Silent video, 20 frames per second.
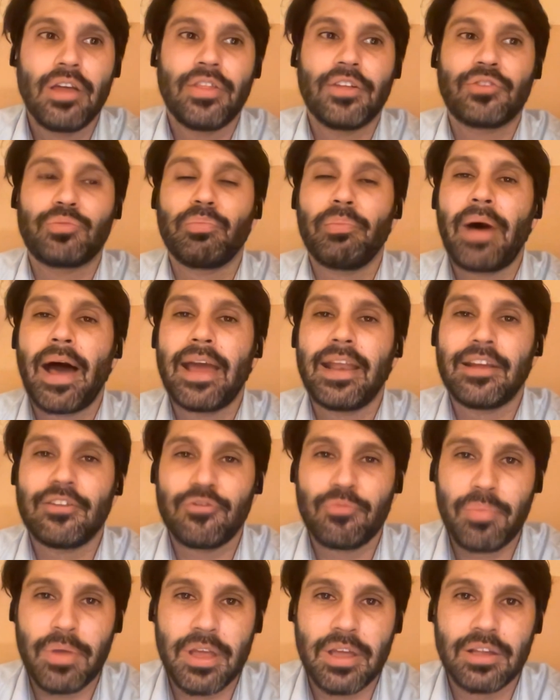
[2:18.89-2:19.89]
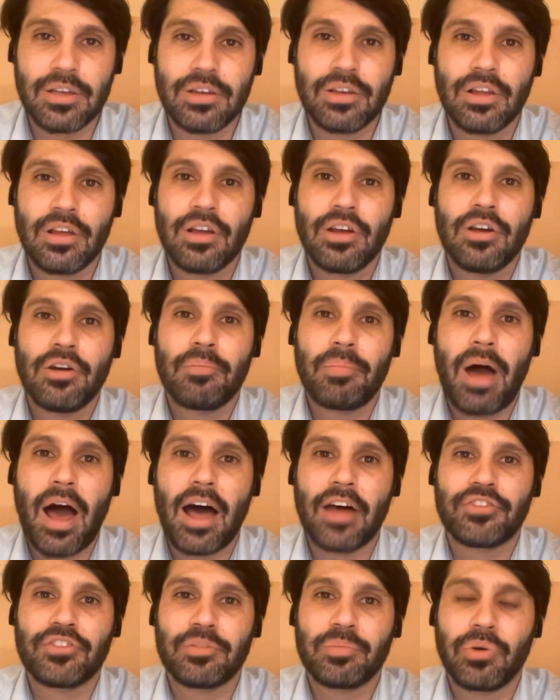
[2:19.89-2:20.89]
This might have been
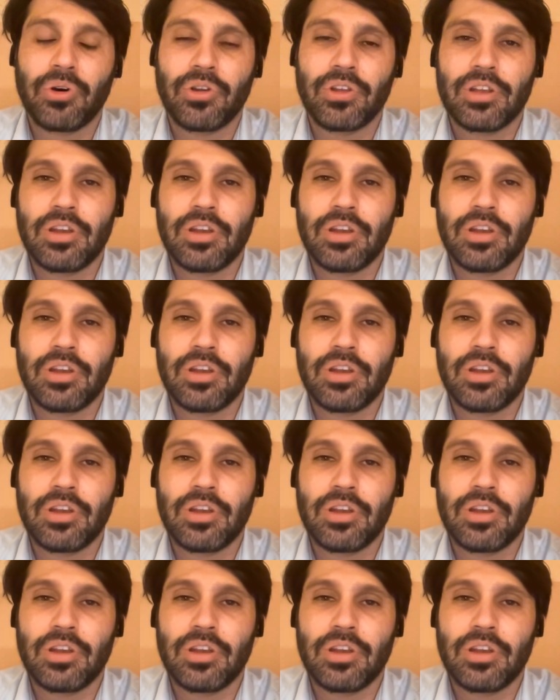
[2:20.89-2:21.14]
possible